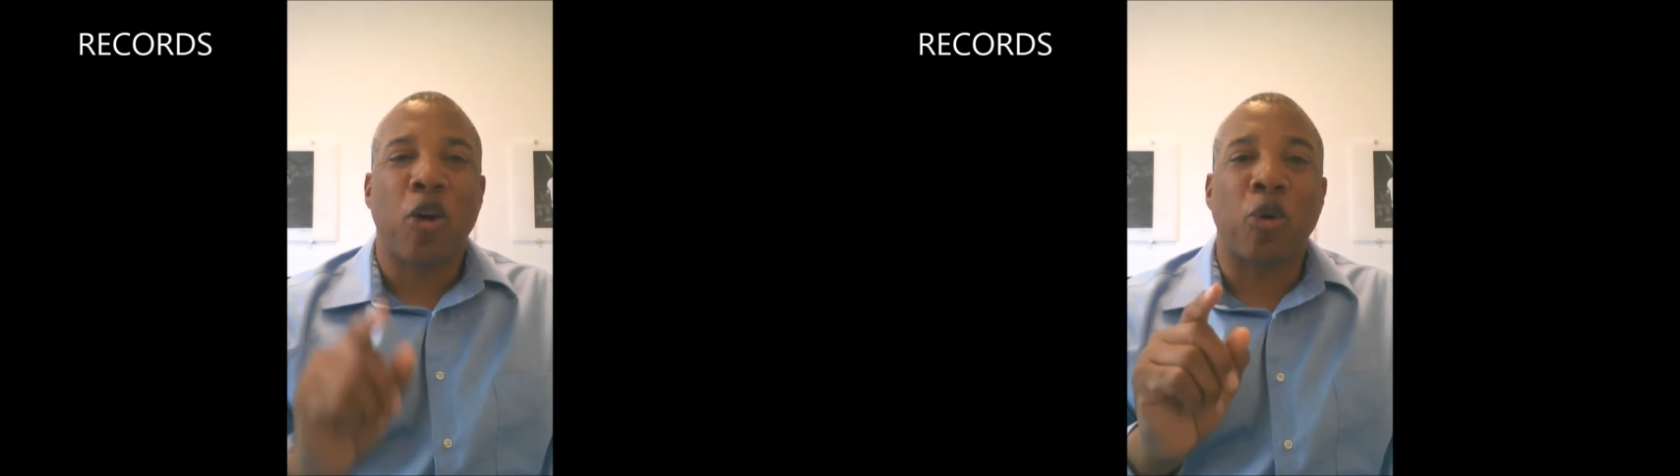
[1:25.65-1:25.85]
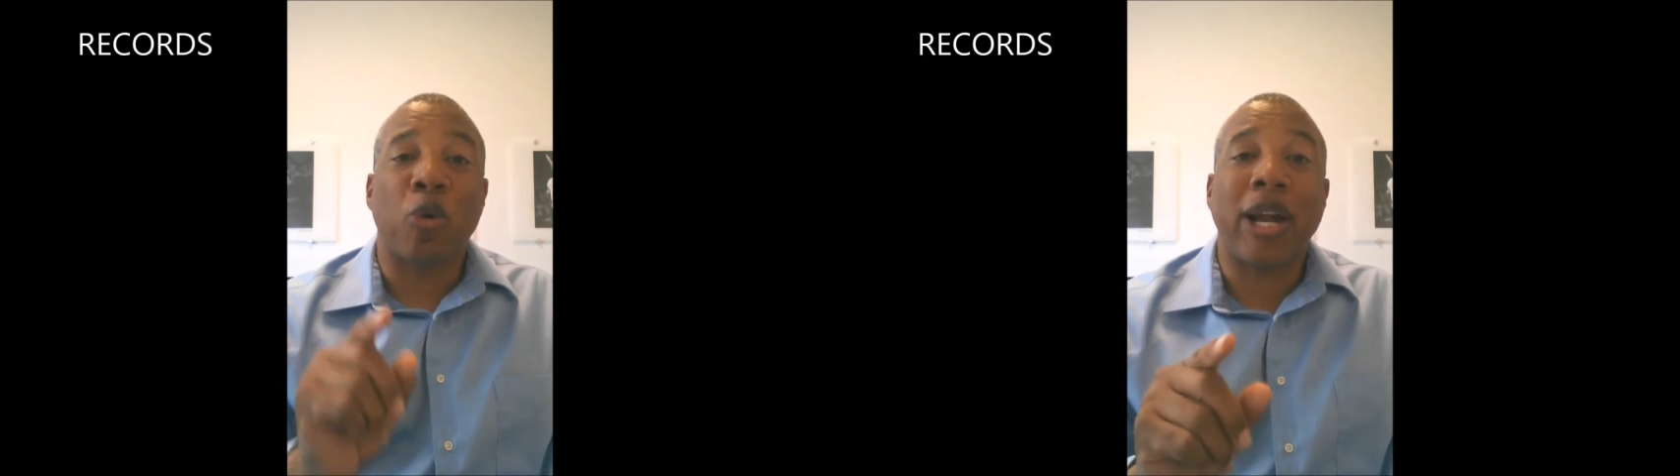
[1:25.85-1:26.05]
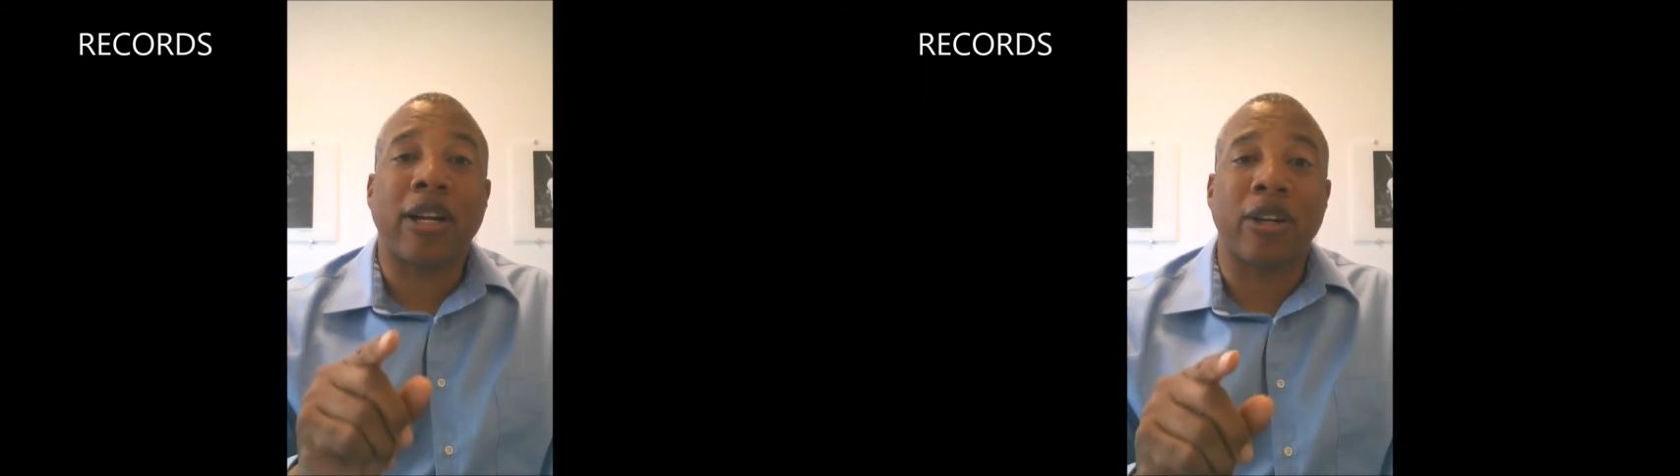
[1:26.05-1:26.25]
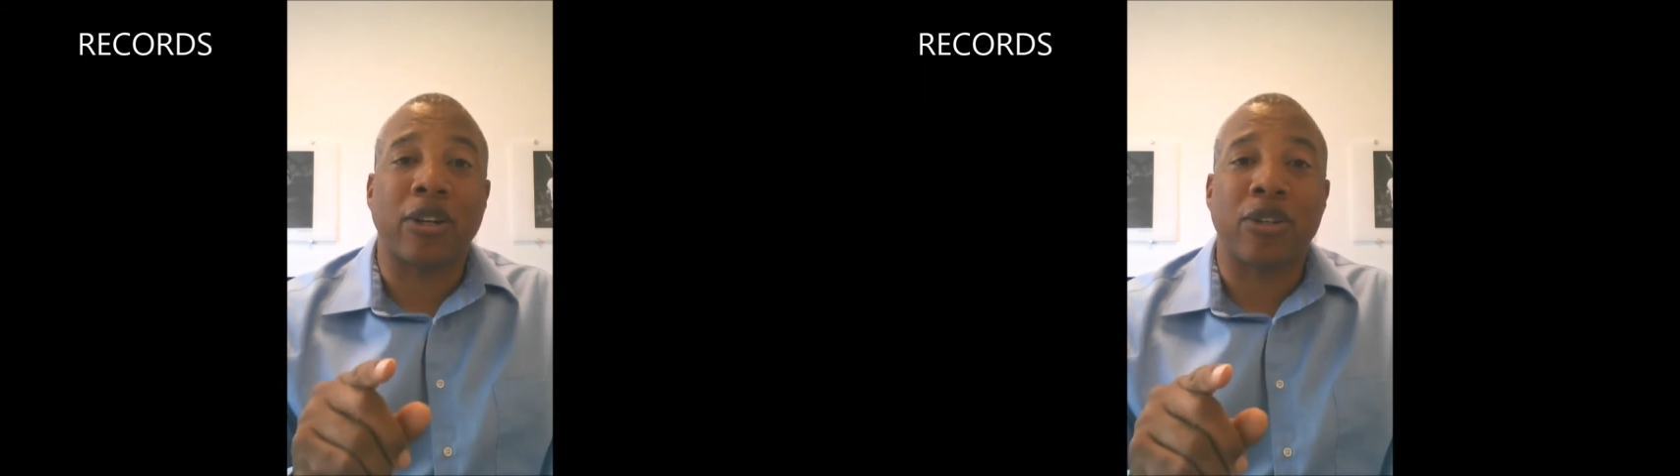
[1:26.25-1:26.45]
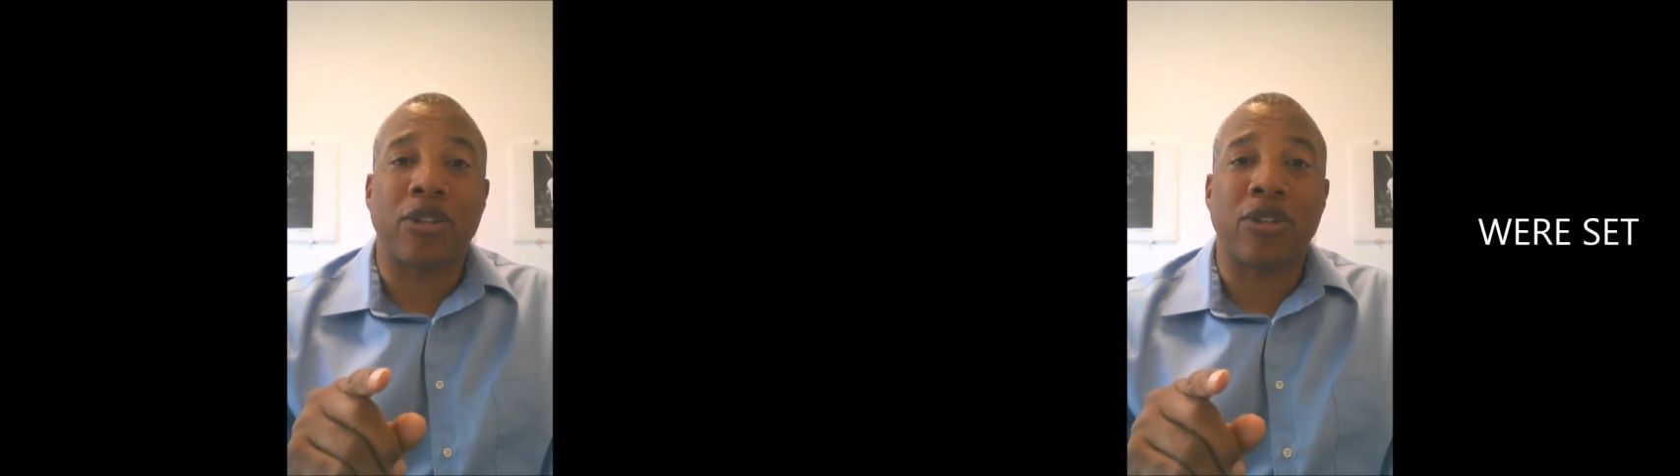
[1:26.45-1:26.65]

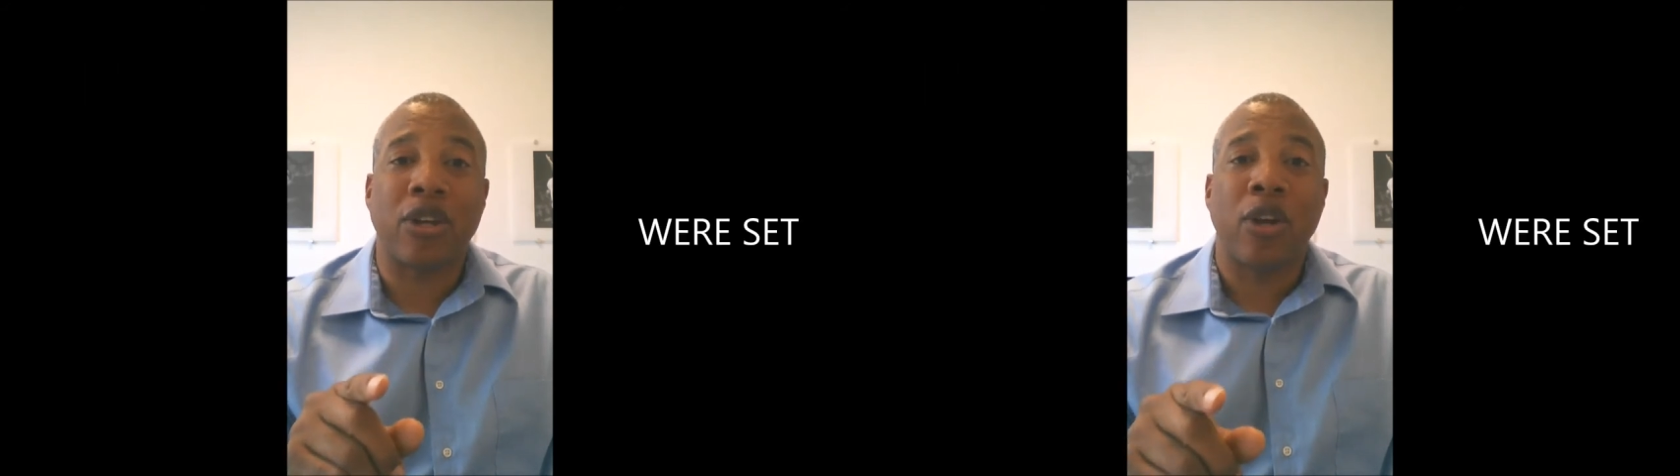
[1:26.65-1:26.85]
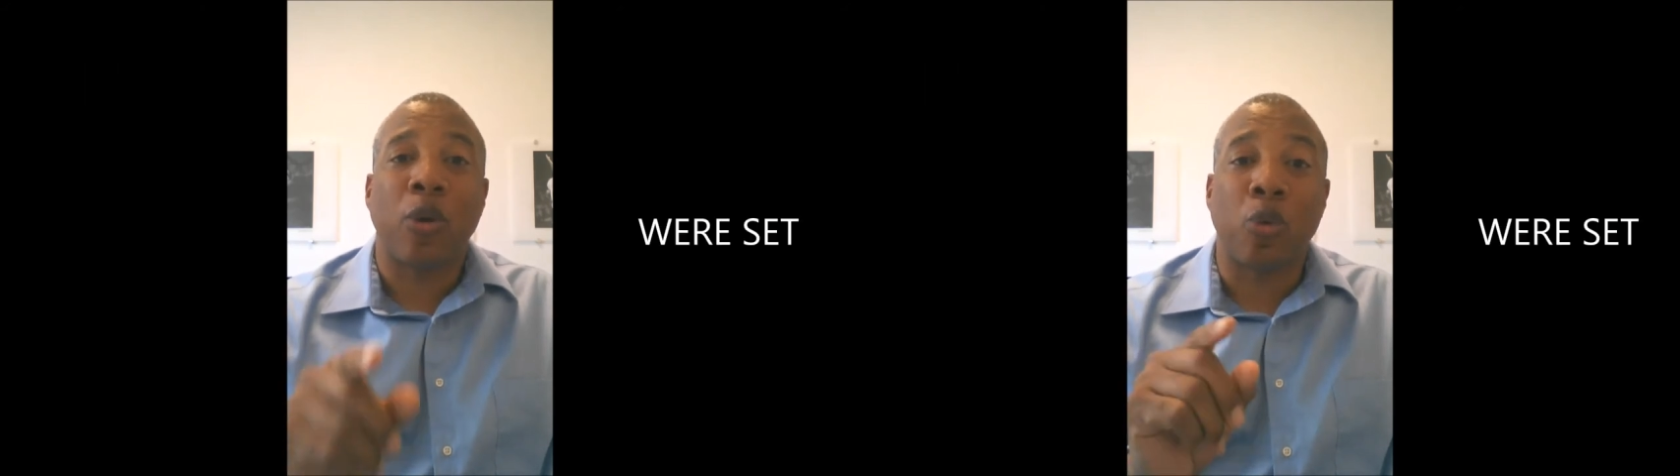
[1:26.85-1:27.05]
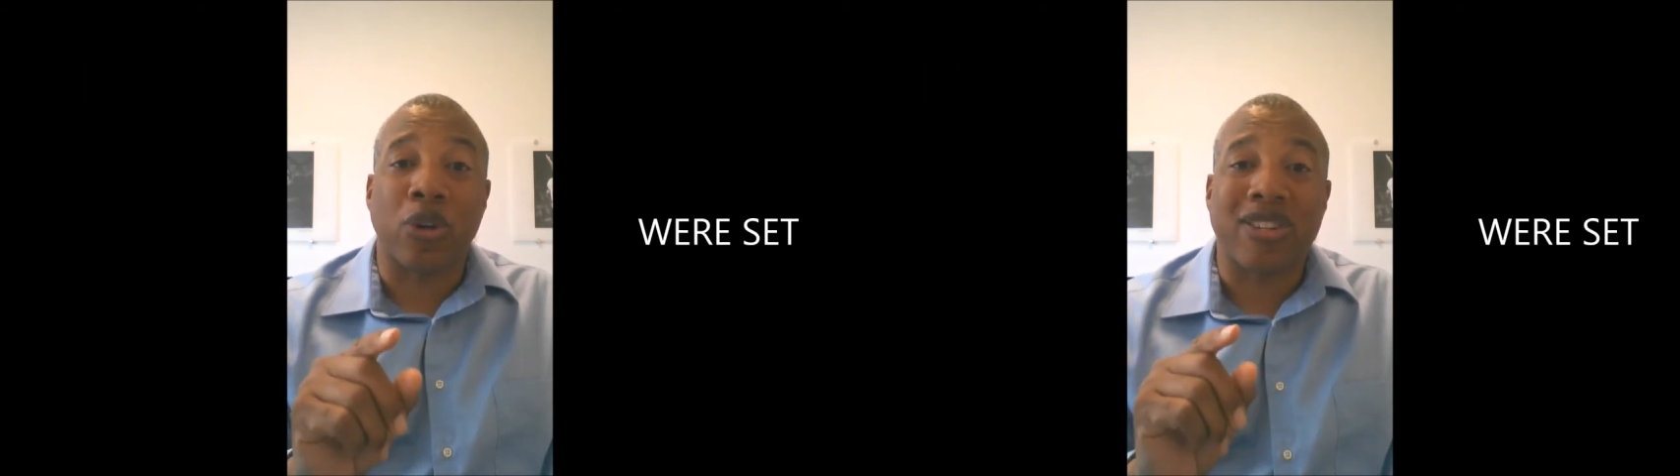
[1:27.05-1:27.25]
records were